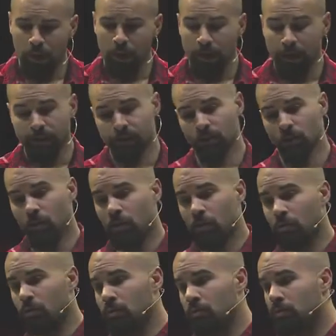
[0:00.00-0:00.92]
And
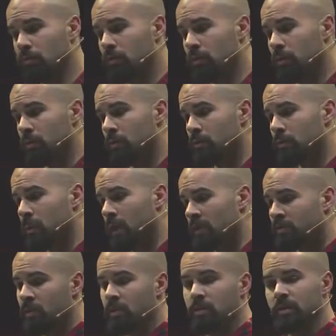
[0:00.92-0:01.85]
so I
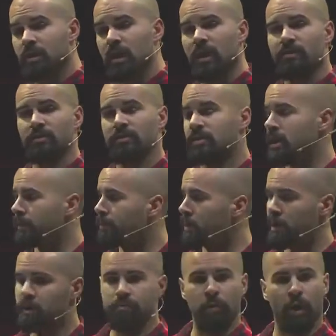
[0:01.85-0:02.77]
started to dive as
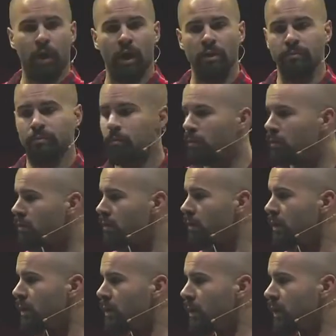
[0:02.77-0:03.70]
deeply as possible
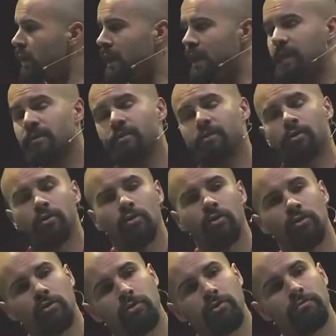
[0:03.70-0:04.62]

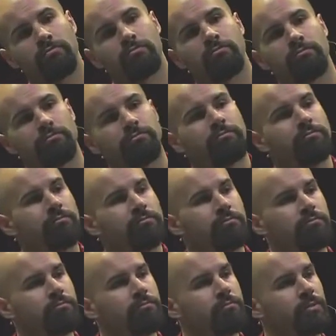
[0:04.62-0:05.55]
into
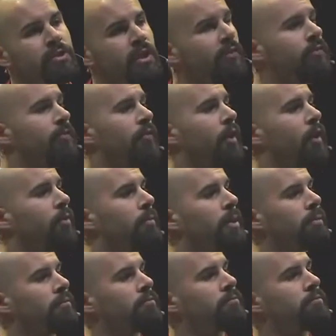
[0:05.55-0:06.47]

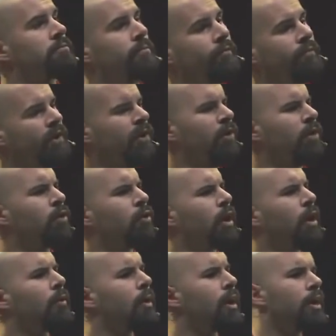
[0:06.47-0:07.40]
self-development, figuring out who
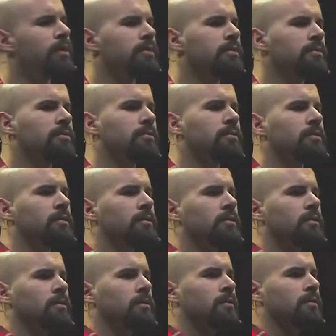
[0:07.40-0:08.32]
I was.
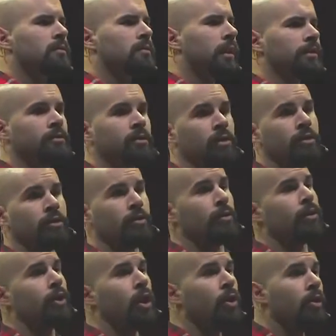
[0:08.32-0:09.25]
I started
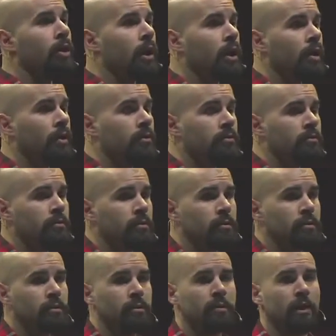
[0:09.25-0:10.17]
doing yoga.
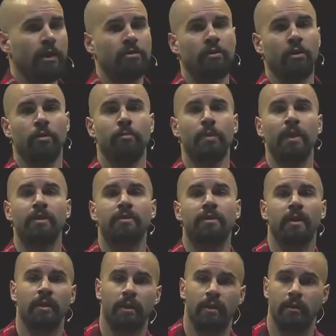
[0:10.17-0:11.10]
I started
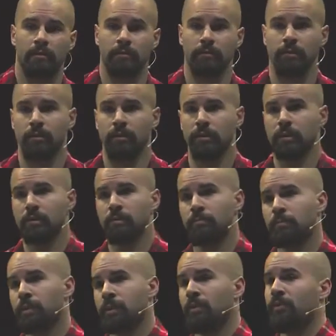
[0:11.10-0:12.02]
meditating.
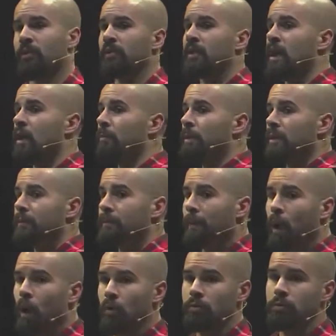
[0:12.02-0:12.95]
But the thing that helped me the
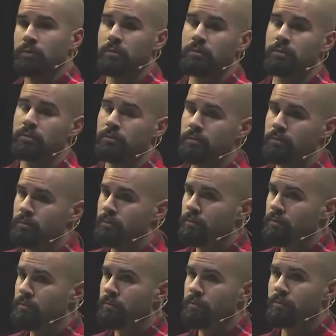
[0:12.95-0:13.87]
most
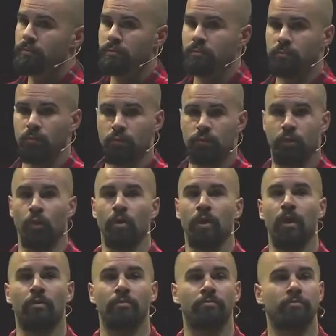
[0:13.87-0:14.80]
was
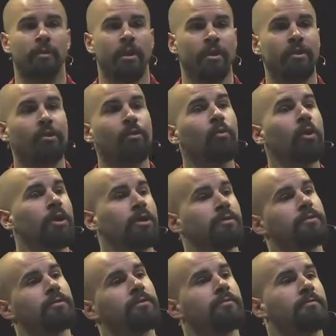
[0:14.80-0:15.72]
going out into the woods.